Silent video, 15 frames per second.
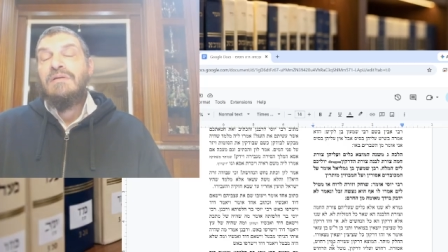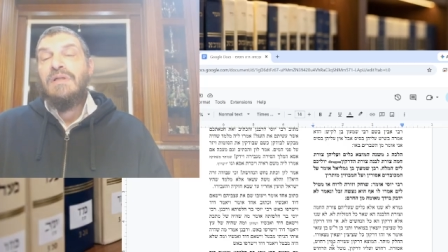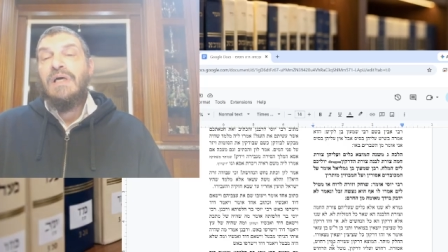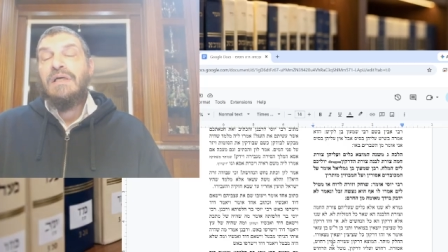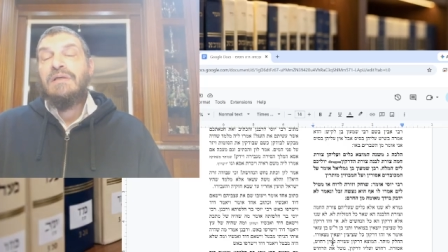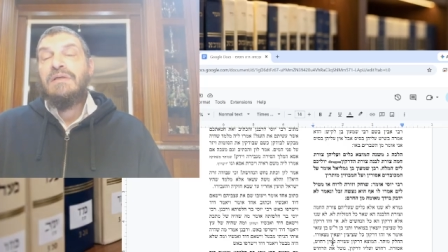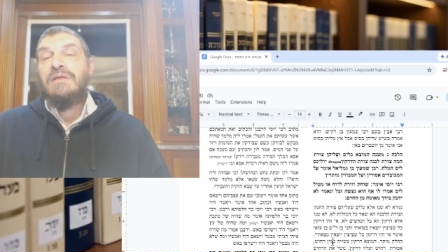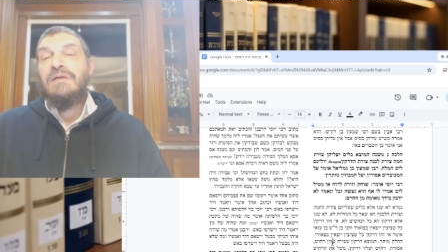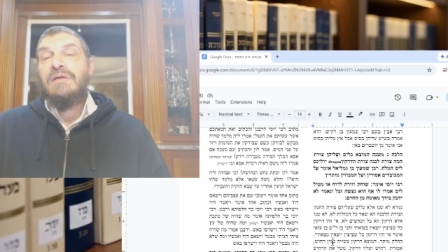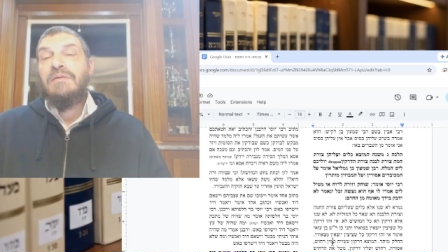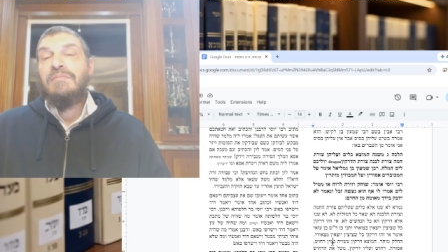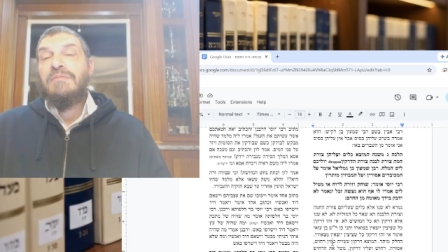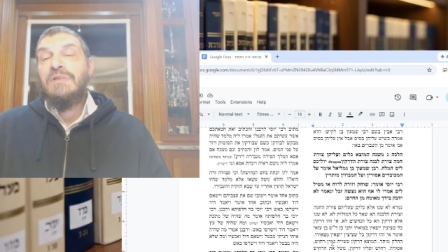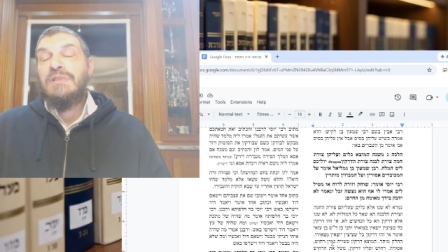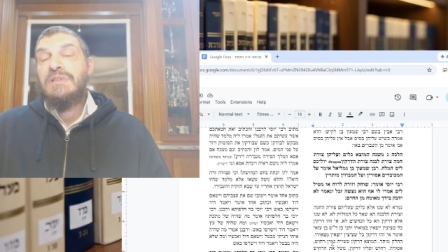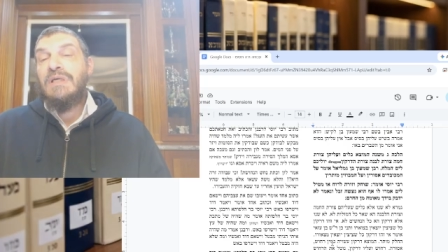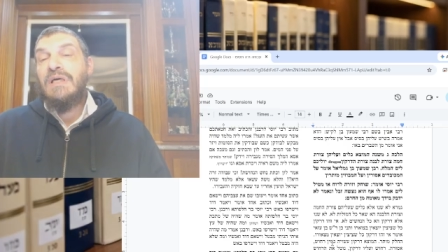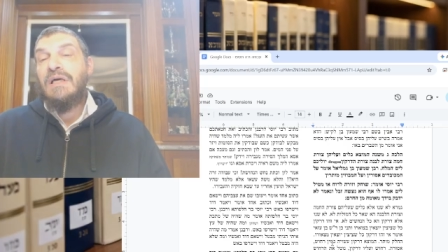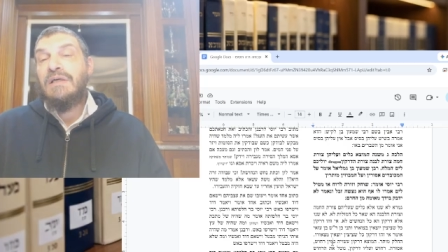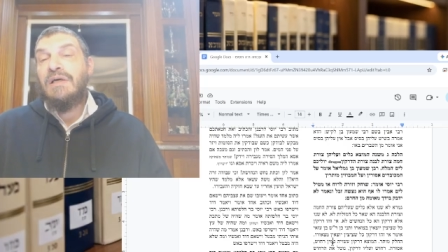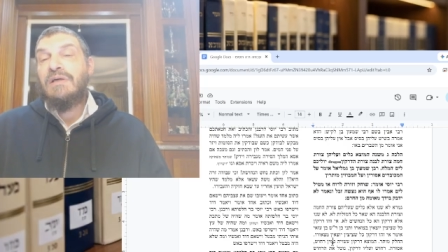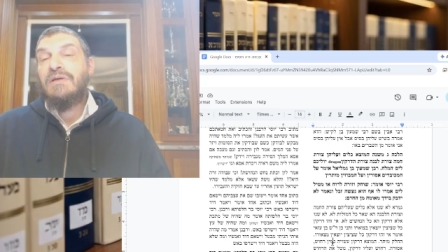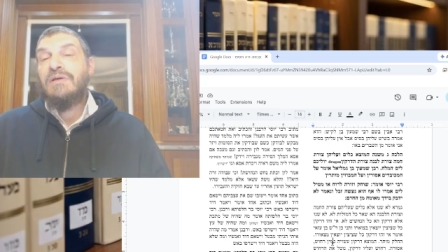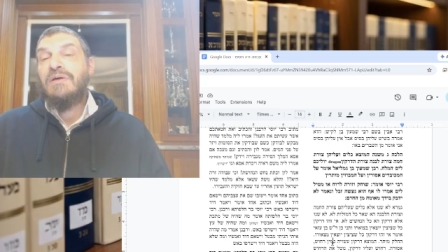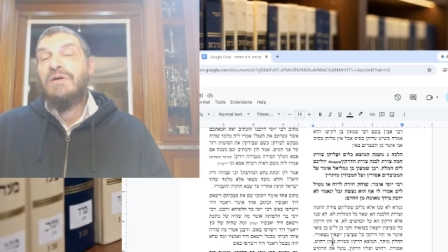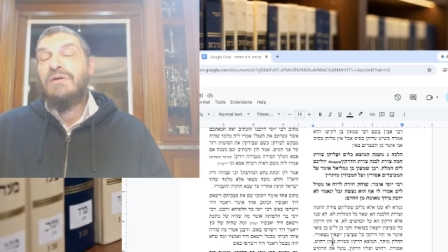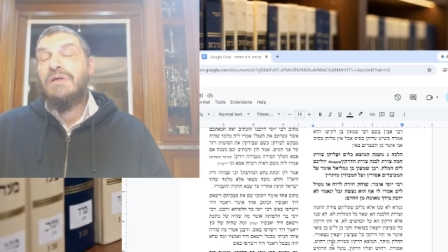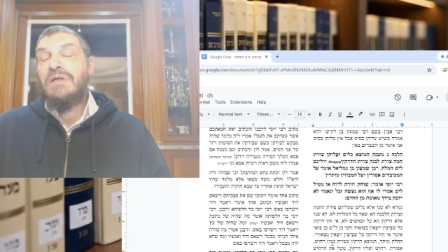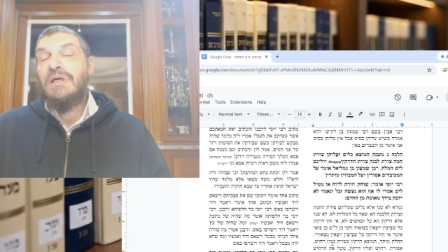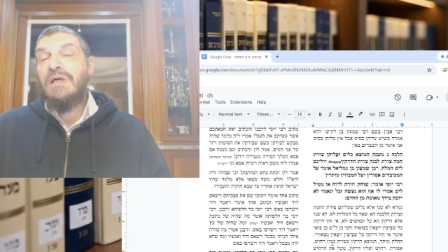like a
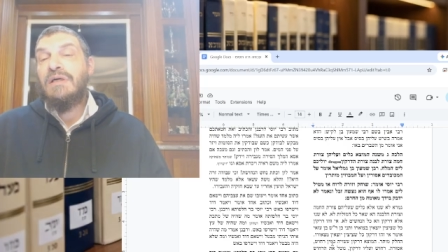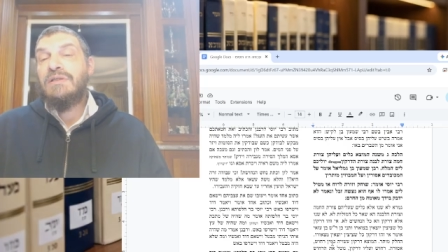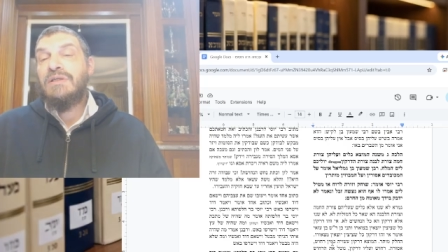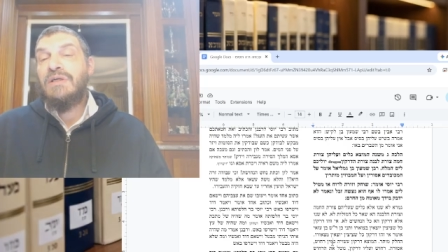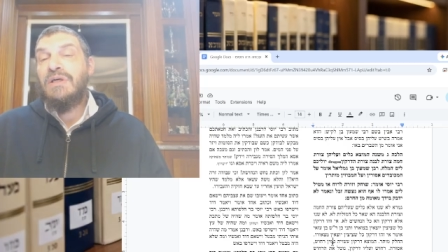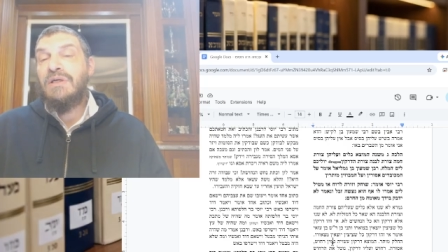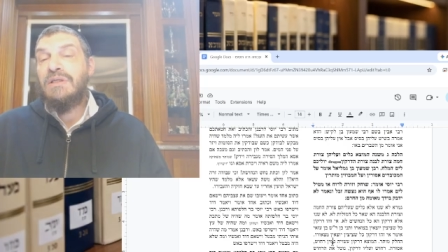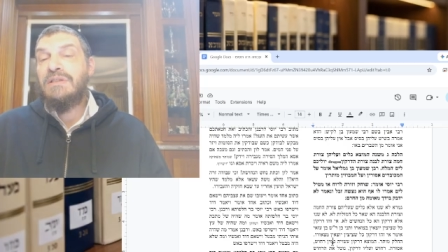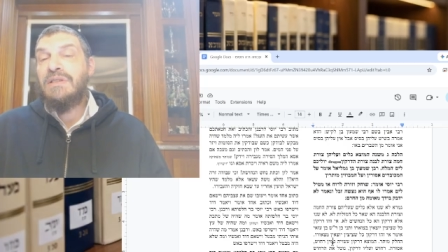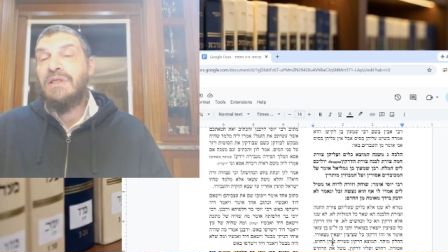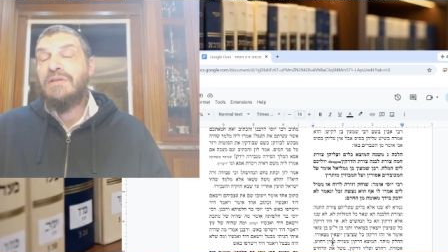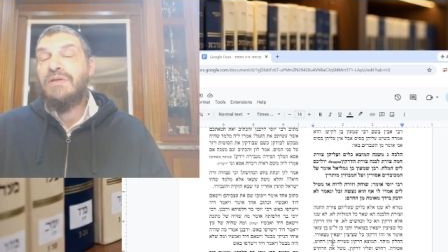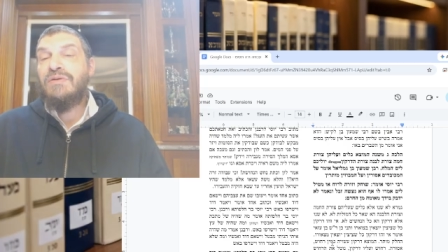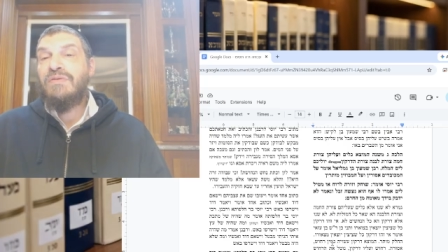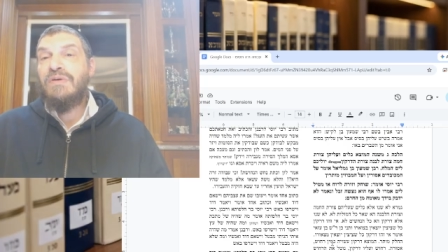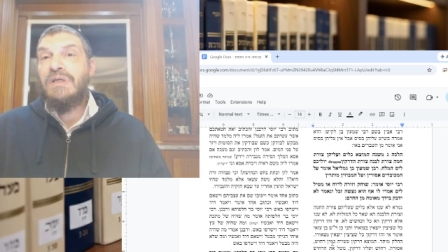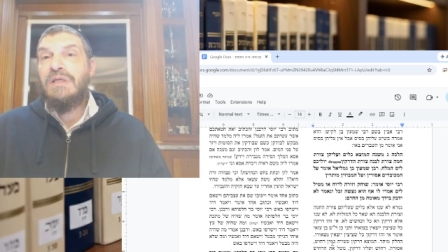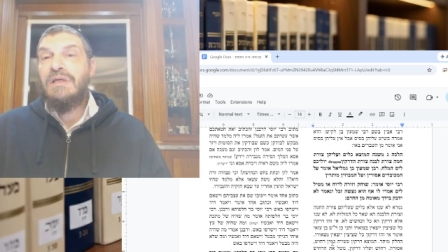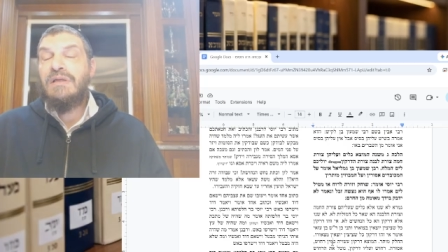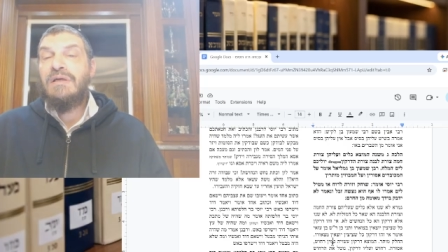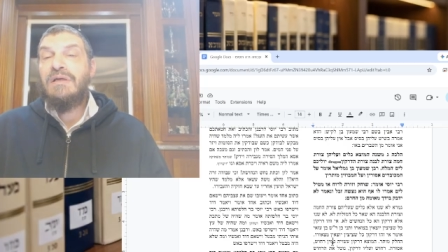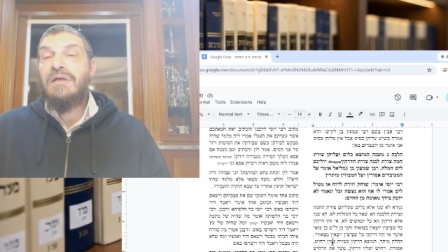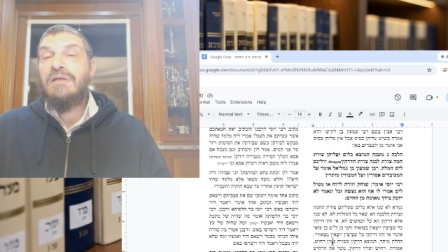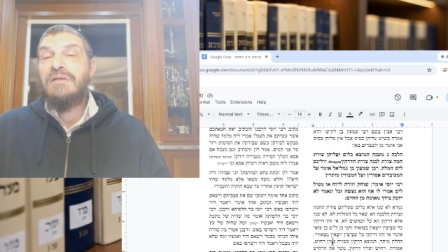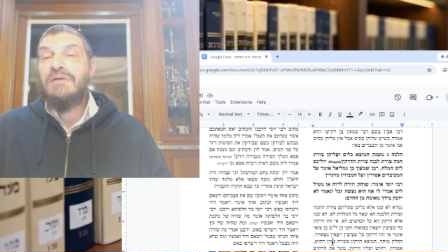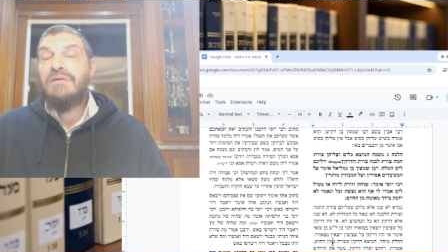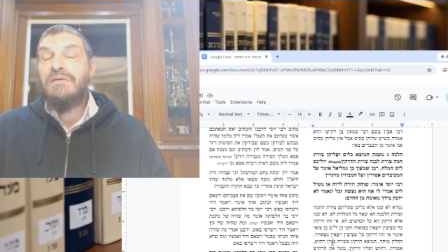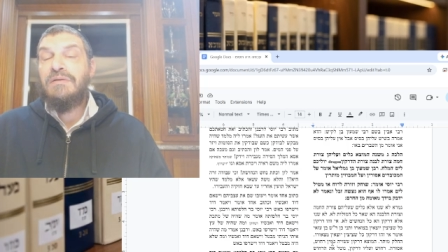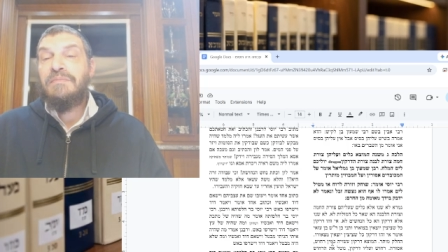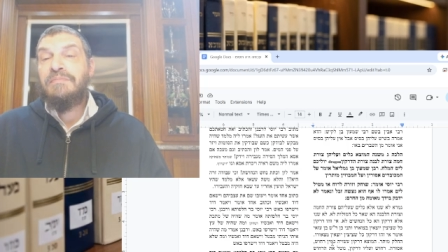kois that you drink in it,
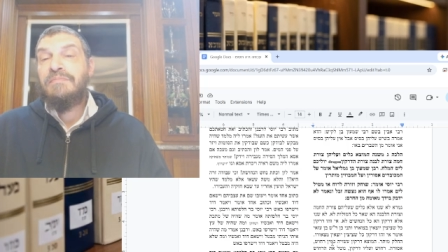or